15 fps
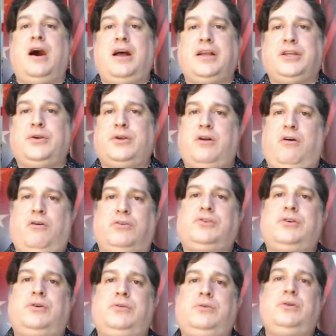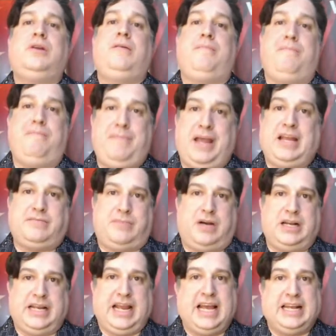You can also make
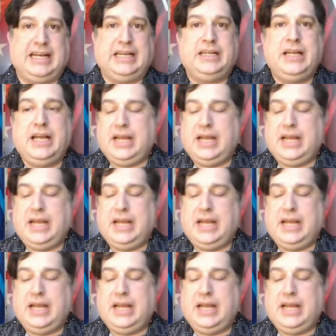money at it.